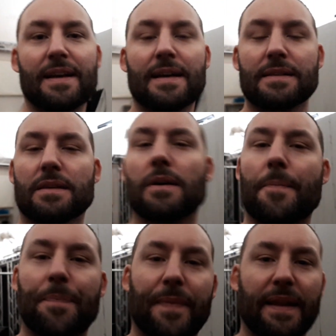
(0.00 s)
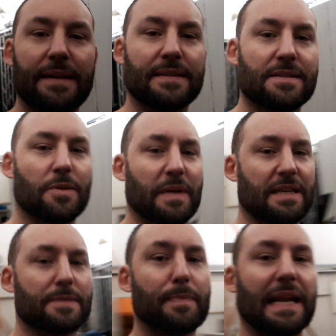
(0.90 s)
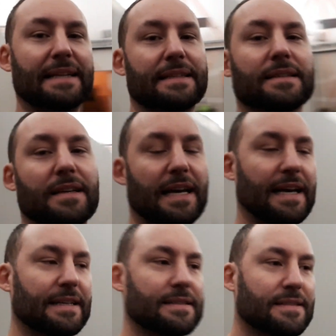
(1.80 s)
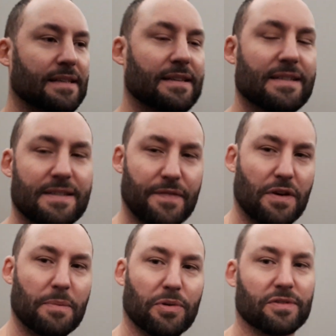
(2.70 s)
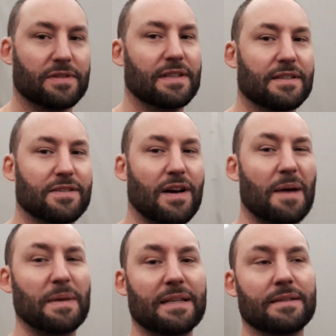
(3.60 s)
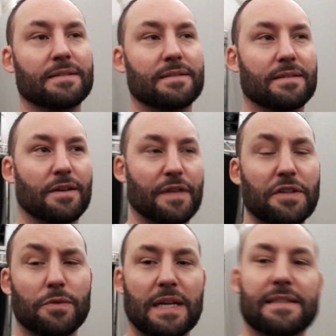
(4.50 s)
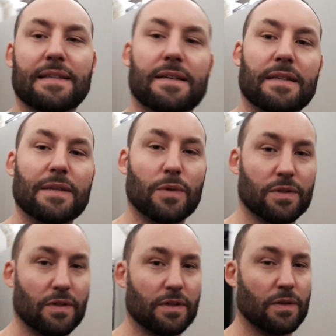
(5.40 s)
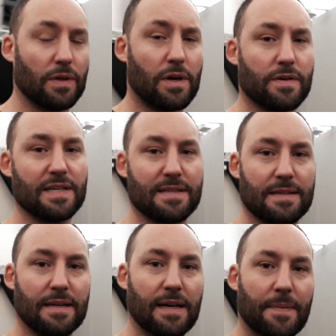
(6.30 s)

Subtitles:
So this topic is planning, and this is very important. So I'm in a venue right now in Waterloo called Horus.